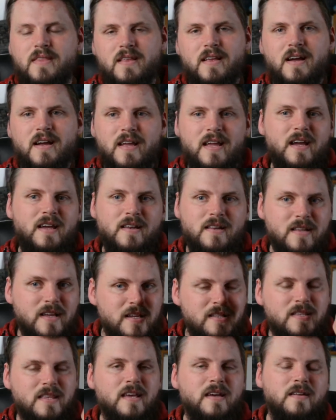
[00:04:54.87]
Again,
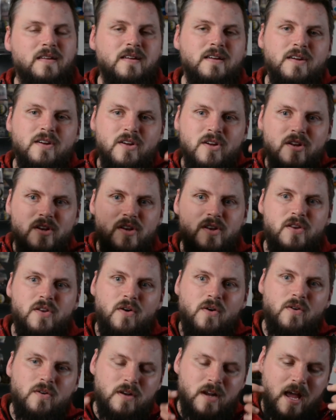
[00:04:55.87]
it's that
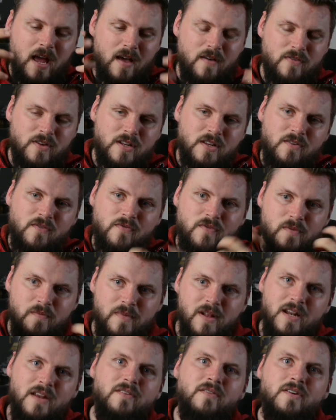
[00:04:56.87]
not having to
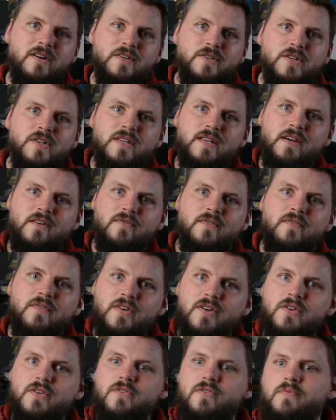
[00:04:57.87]
familiarize yourself with a
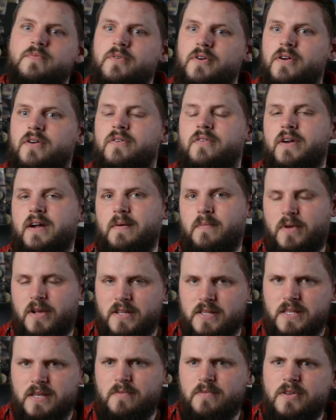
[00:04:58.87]
new program
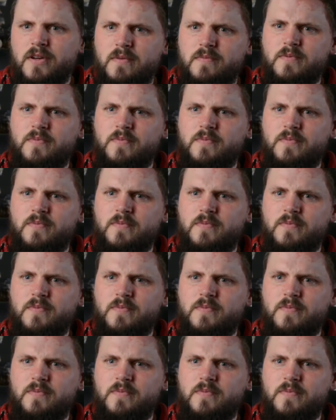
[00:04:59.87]
can sometimes